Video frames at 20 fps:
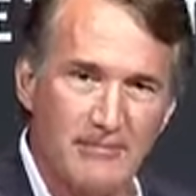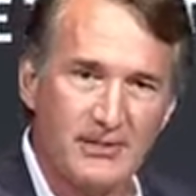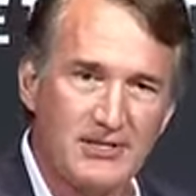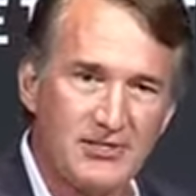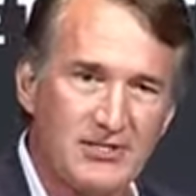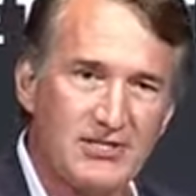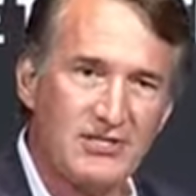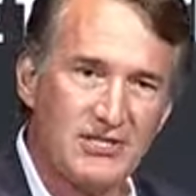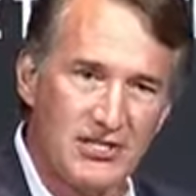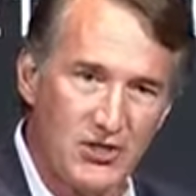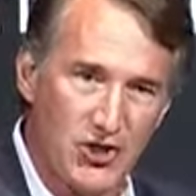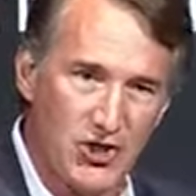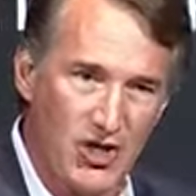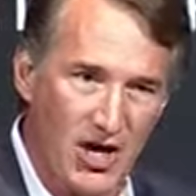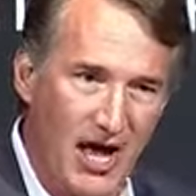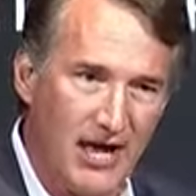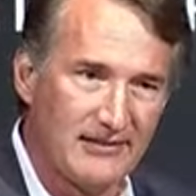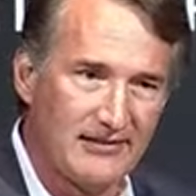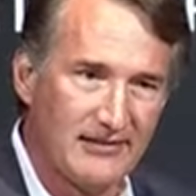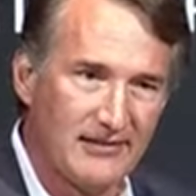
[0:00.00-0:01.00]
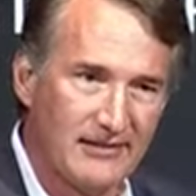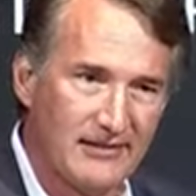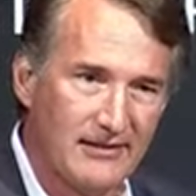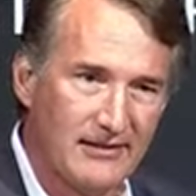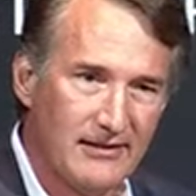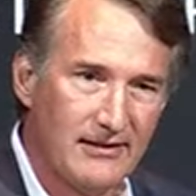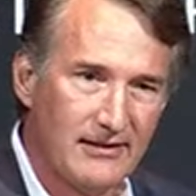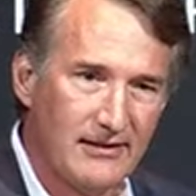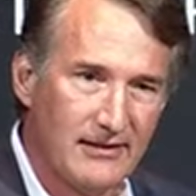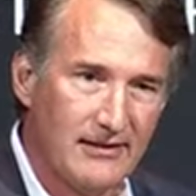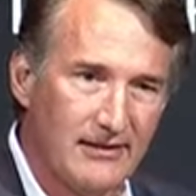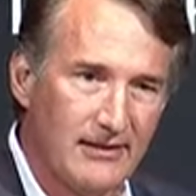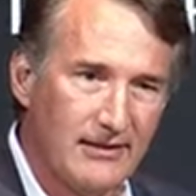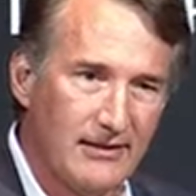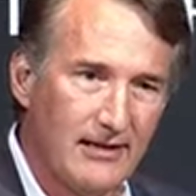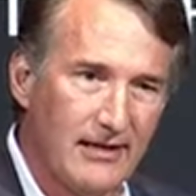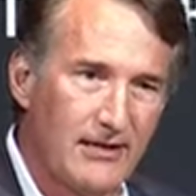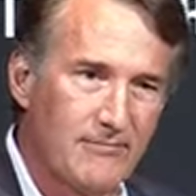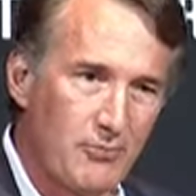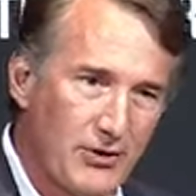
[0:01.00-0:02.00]
businesses shut,
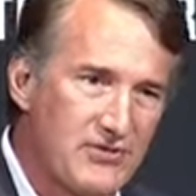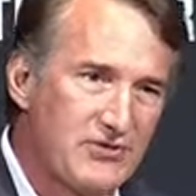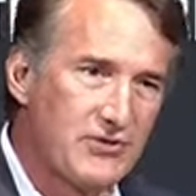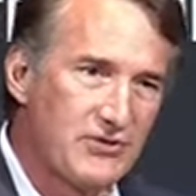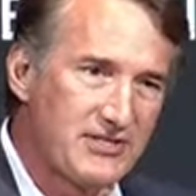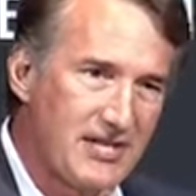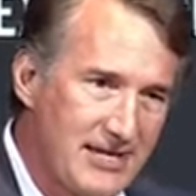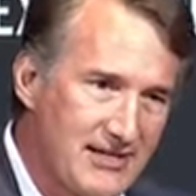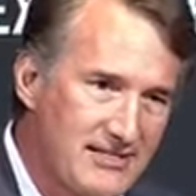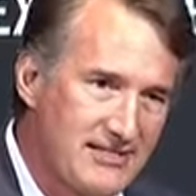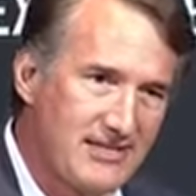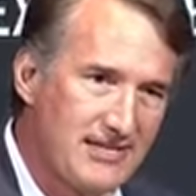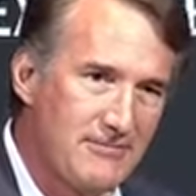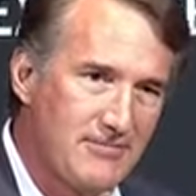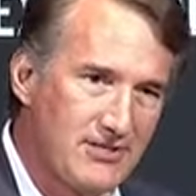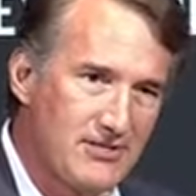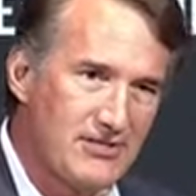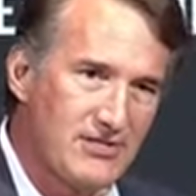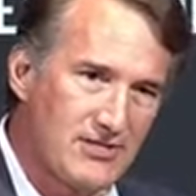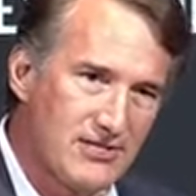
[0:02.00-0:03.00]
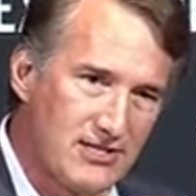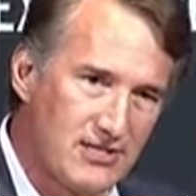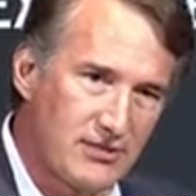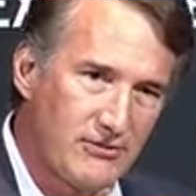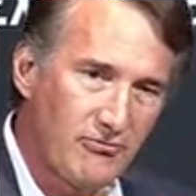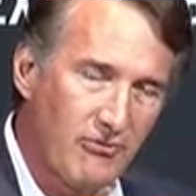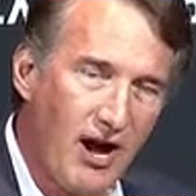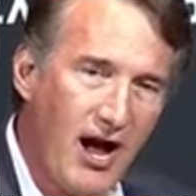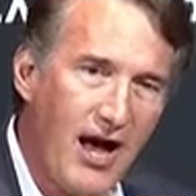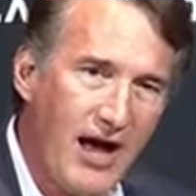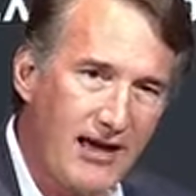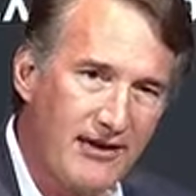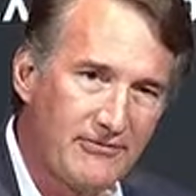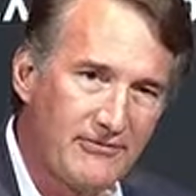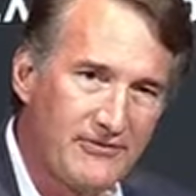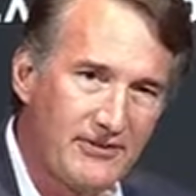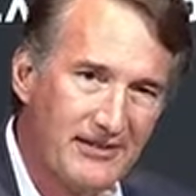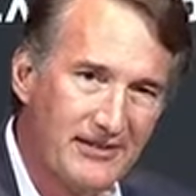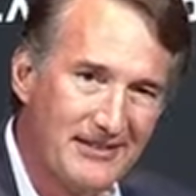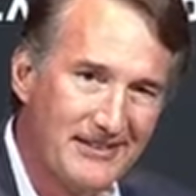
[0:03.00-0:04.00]
and Bristol, Tennessee businesses
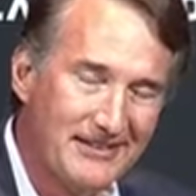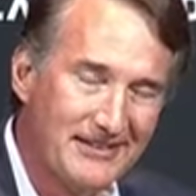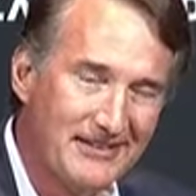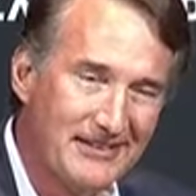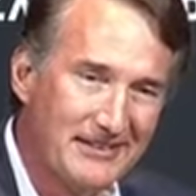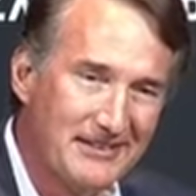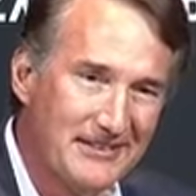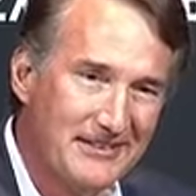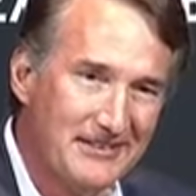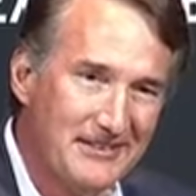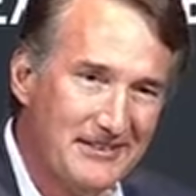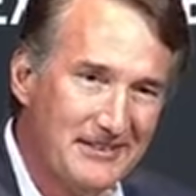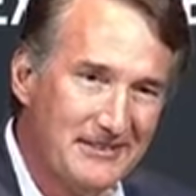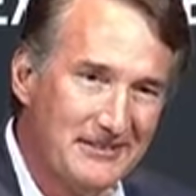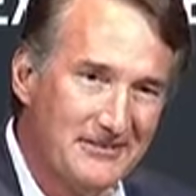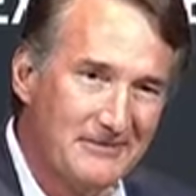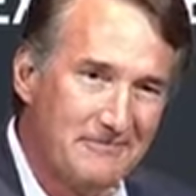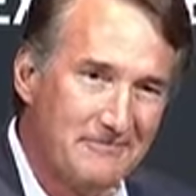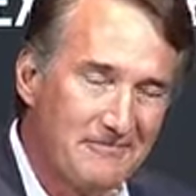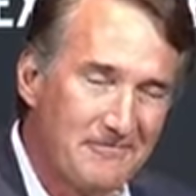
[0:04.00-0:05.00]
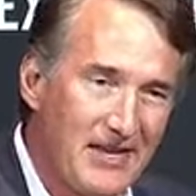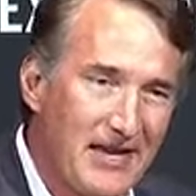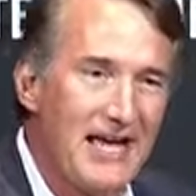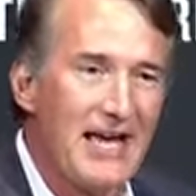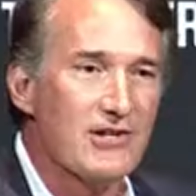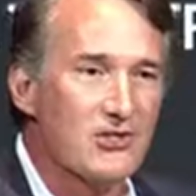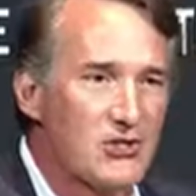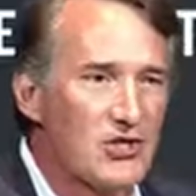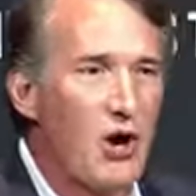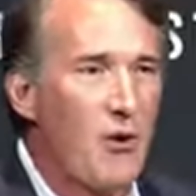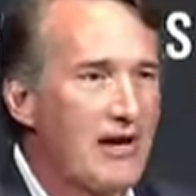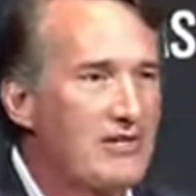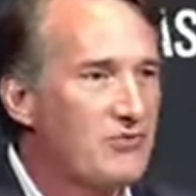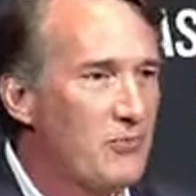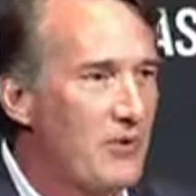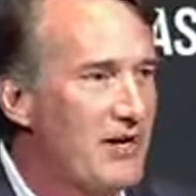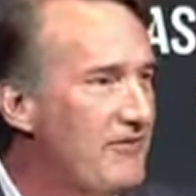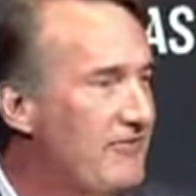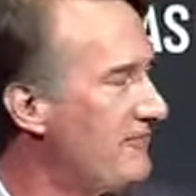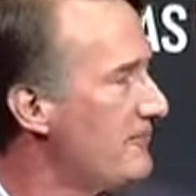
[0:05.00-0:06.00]
thrived. And so as
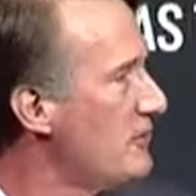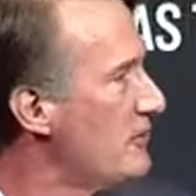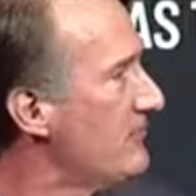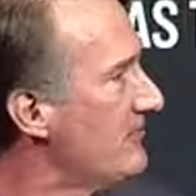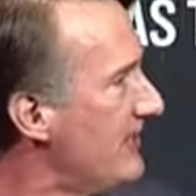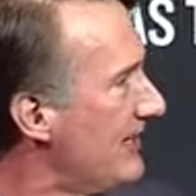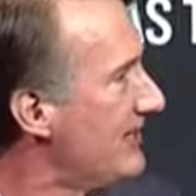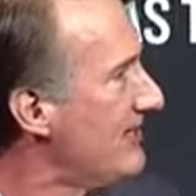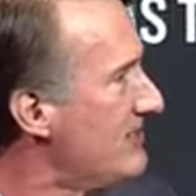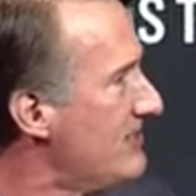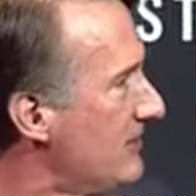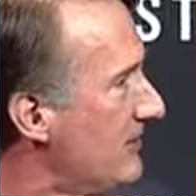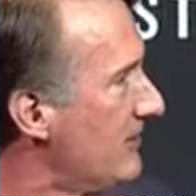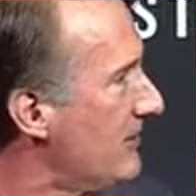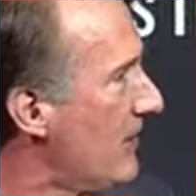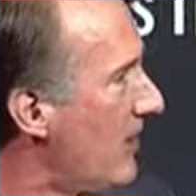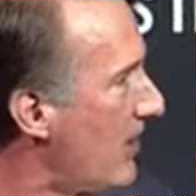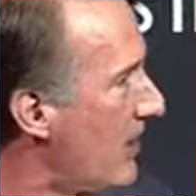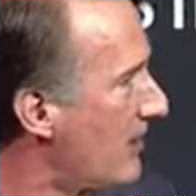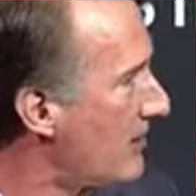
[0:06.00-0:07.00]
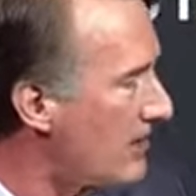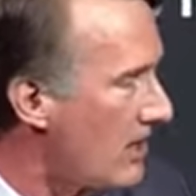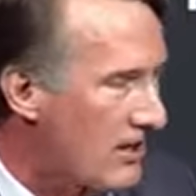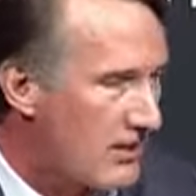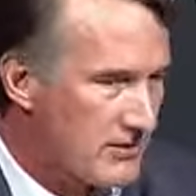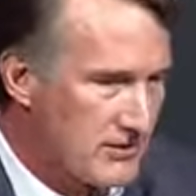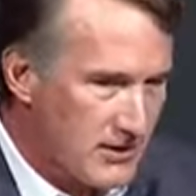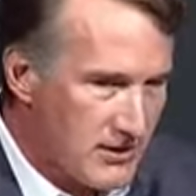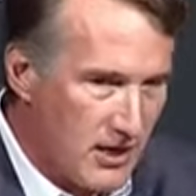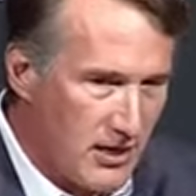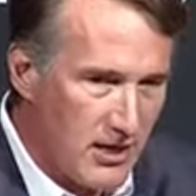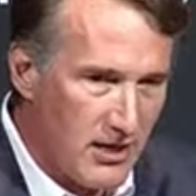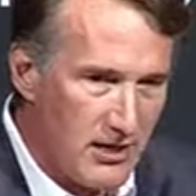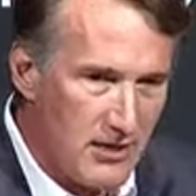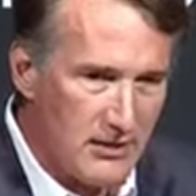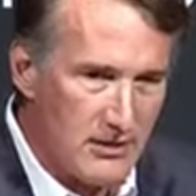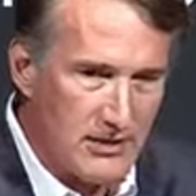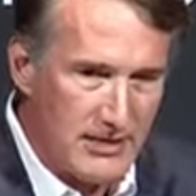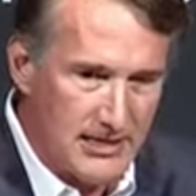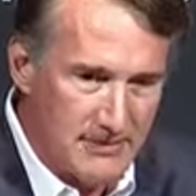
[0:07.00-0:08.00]
we've moved into
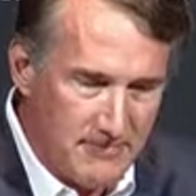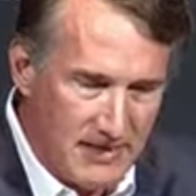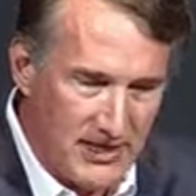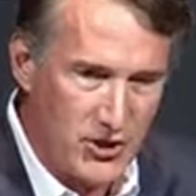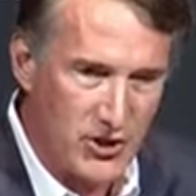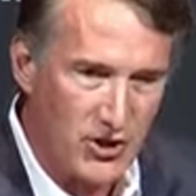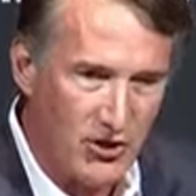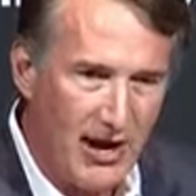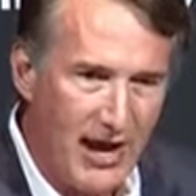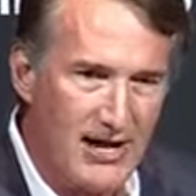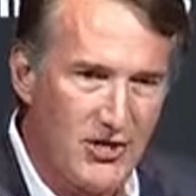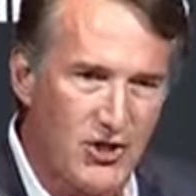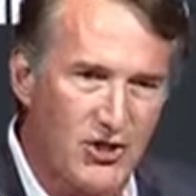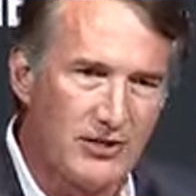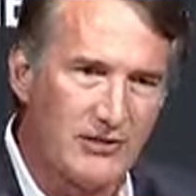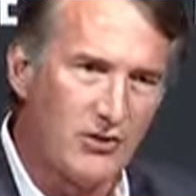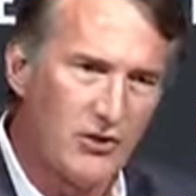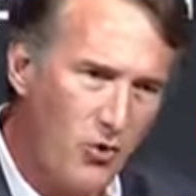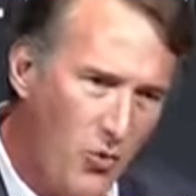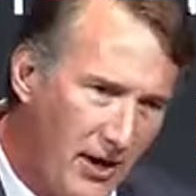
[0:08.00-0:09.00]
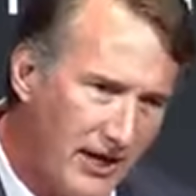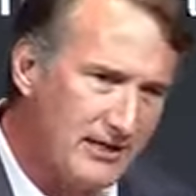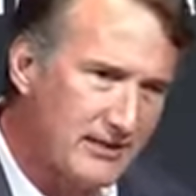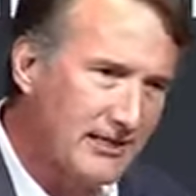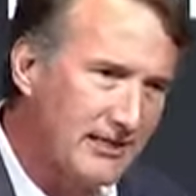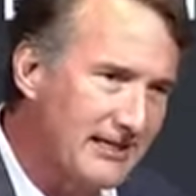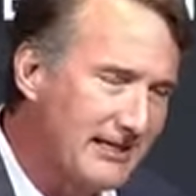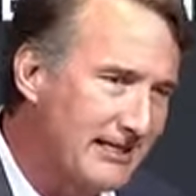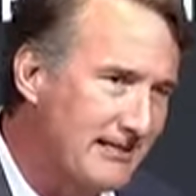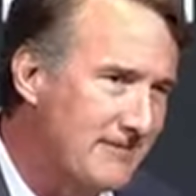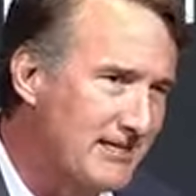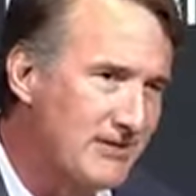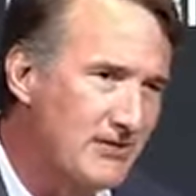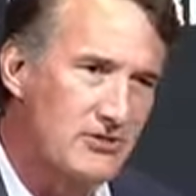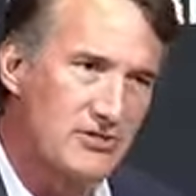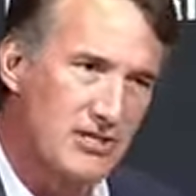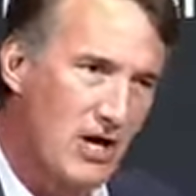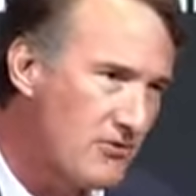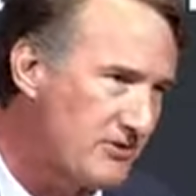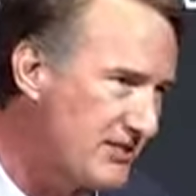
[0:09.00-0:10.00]
our administration quickly, I mean,
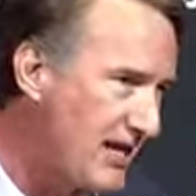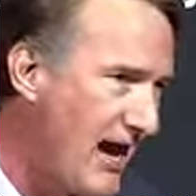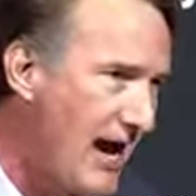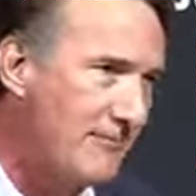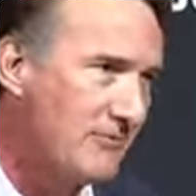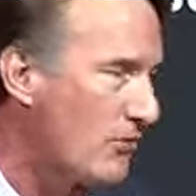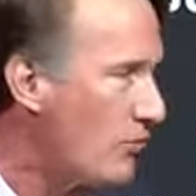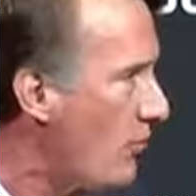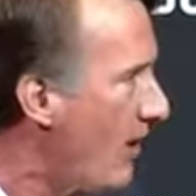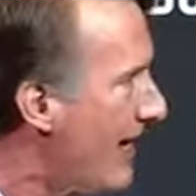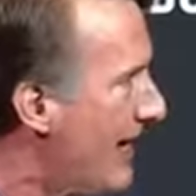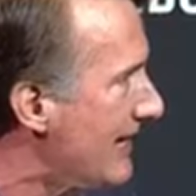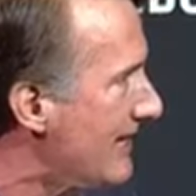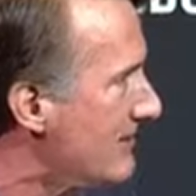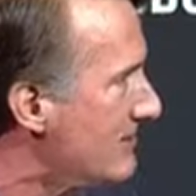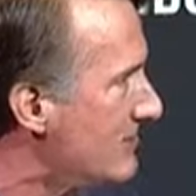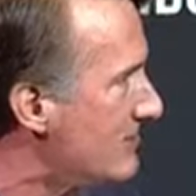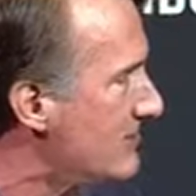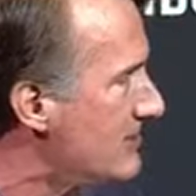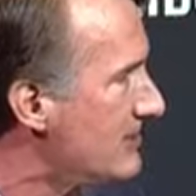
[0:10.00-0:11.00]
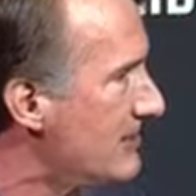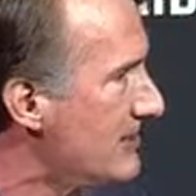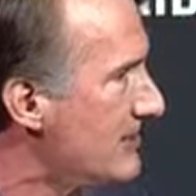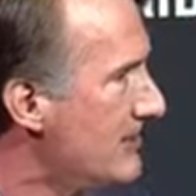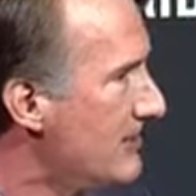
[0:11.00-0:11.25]
there's no time to waste,